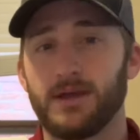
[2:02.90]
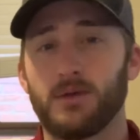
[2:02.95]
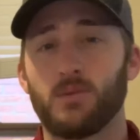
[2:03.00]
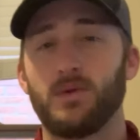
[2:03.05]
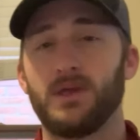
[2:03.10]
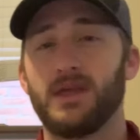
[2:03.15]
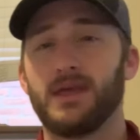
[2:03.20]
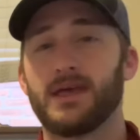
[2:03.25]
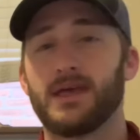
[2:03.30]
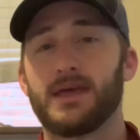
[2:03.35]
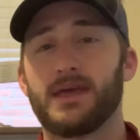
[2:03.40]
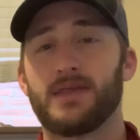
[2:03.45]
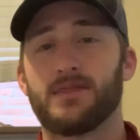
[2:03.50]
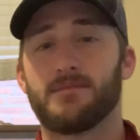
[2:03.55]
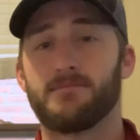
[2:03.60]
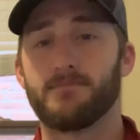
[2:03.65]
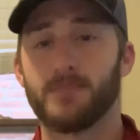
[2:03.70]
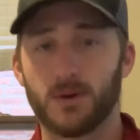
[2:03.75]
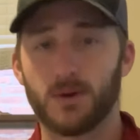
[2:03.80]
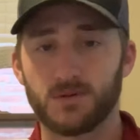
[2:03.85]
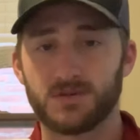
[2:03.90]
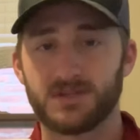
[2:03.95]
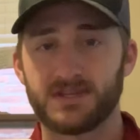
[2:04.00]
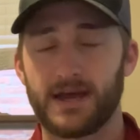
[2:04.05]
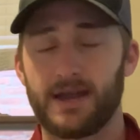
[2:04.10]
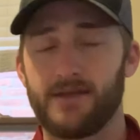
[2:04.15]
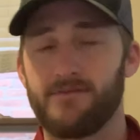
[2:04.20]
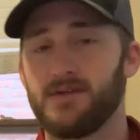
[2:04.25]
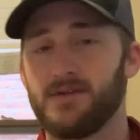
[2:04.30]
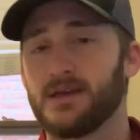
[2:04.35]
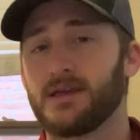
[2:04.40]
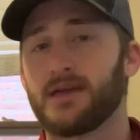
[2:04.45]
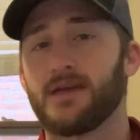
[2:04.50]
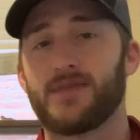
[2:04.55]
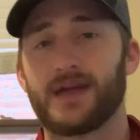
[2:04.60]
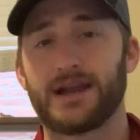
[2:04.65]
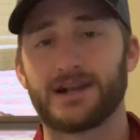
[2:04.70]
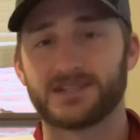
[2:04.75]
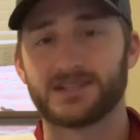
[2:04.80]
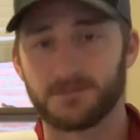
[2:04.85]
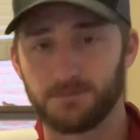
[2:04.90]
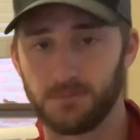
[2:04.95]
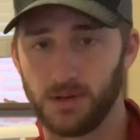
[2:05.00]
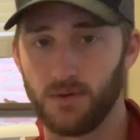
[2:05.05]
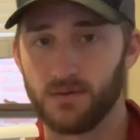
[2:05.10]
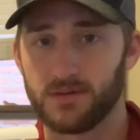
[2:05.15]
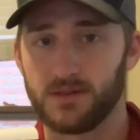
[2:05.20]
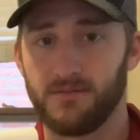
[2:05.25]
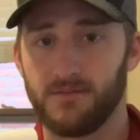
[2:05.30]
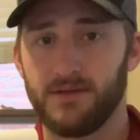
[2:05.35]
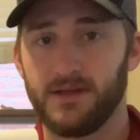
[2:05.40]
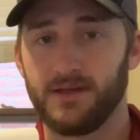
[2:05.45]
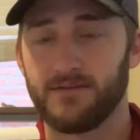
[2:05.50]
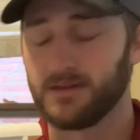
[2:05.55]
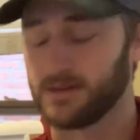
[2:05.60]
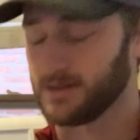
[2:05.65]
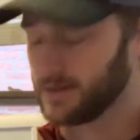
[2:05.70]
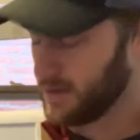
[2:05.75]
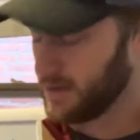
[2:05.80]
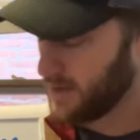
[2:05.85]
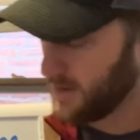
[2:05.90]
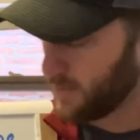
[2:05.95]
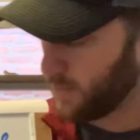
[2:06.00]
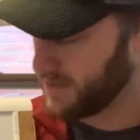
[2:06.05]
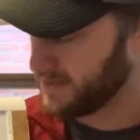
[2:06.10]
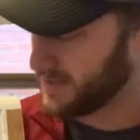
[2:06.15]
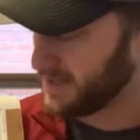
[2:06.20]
we can get the most out of it, get that explosiveness with